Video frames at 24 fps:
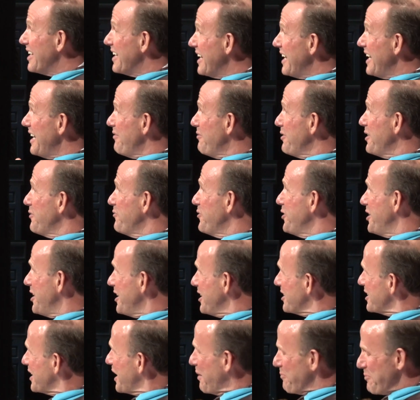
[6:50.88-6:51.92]
Even if you
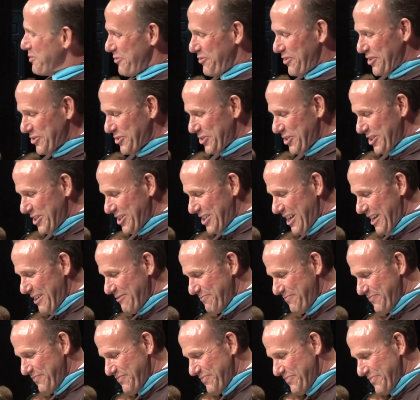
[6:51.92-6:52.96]
didn't come to Visioning Day,
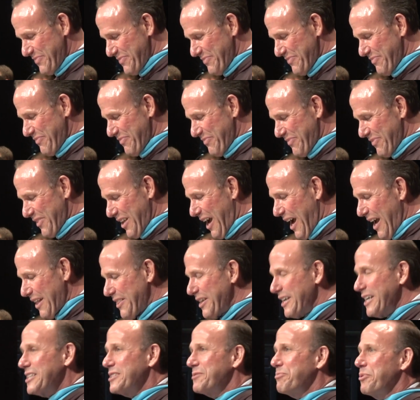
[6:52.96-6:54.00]
I
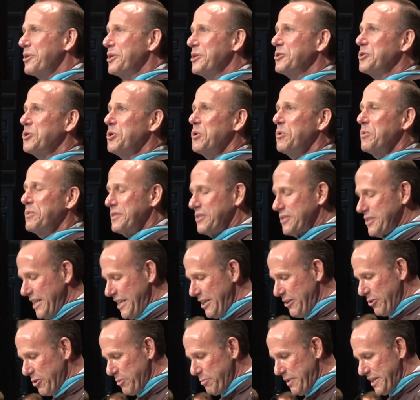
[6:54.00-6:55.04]
think it's pretty cool when
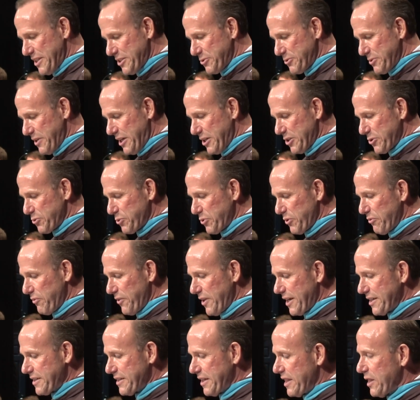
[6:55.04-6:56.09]
senior administrators
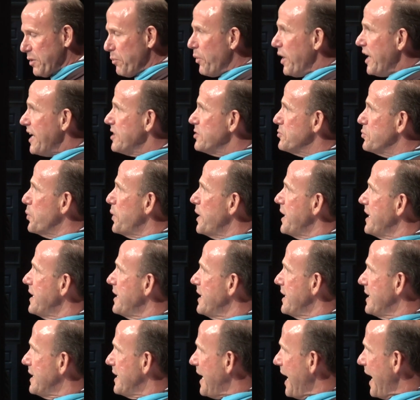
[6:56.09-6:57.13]
reflect on the ways we can
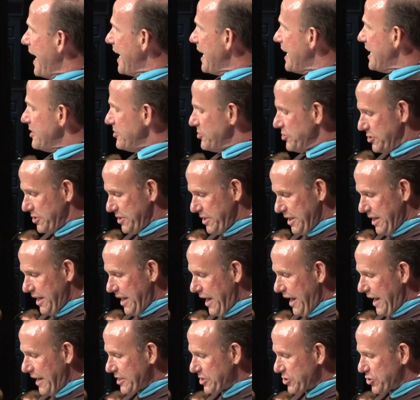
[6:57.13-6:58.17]
engage
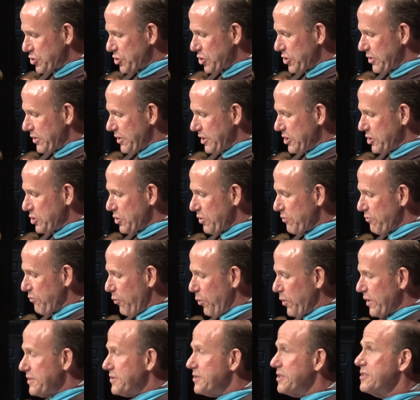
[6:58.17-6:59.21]
and ensure that your
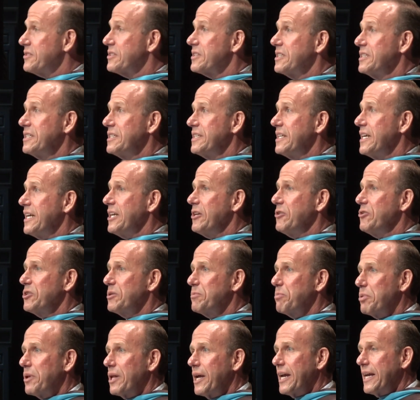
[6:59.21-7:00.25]
voices continue to
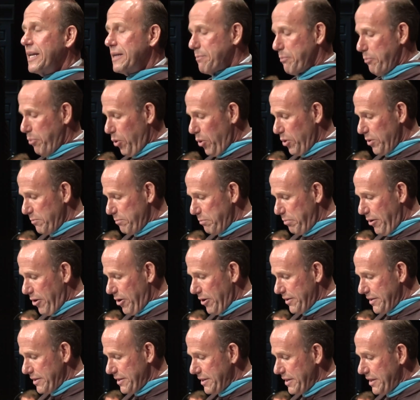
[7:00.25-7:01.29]
play an important
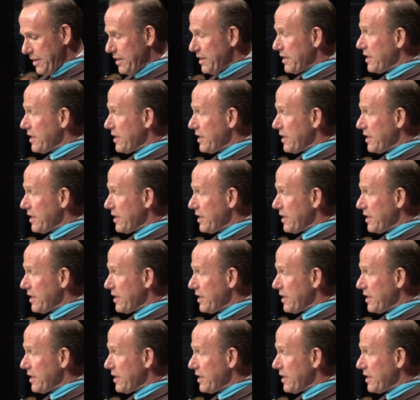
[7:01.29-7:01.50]
part